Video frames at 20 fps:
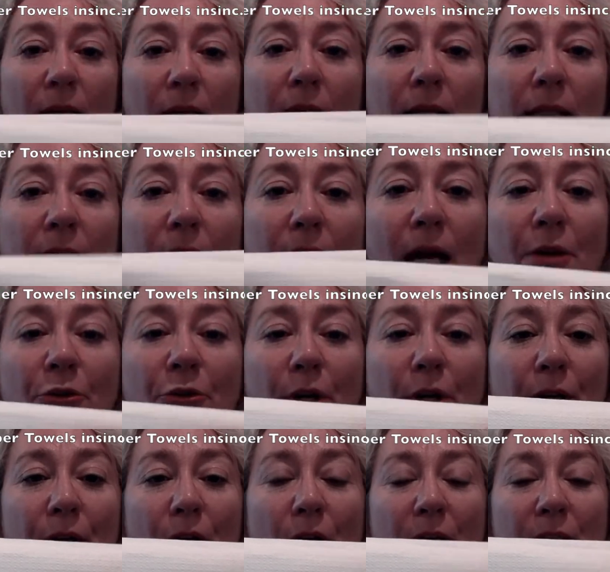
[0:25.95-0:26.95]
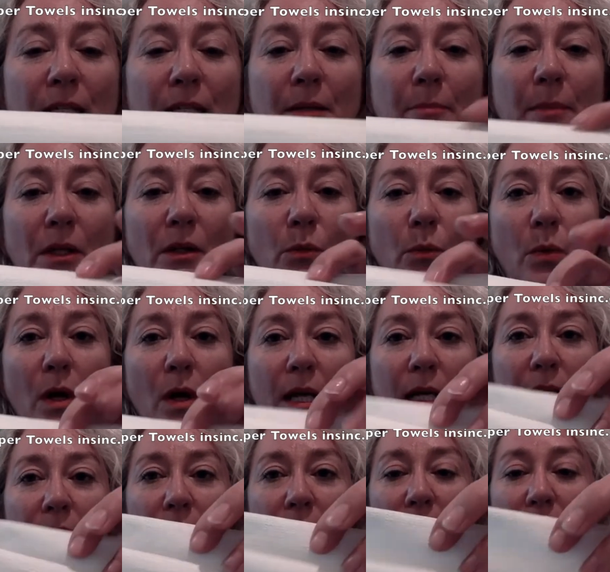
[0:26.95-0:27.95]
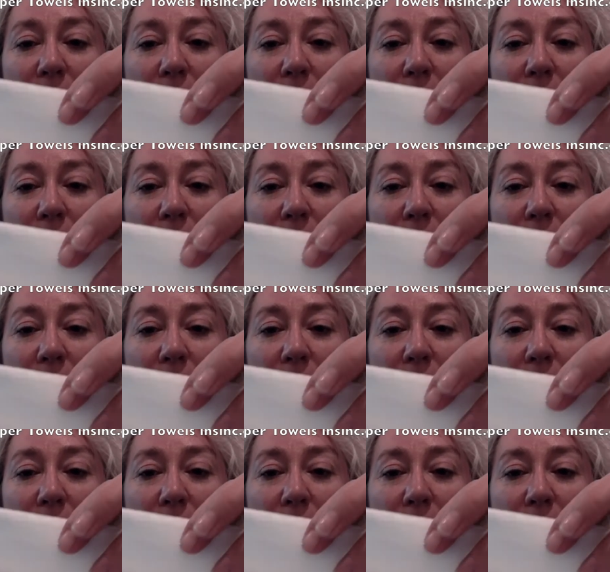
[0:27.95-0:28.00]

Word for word: is 190 mil wide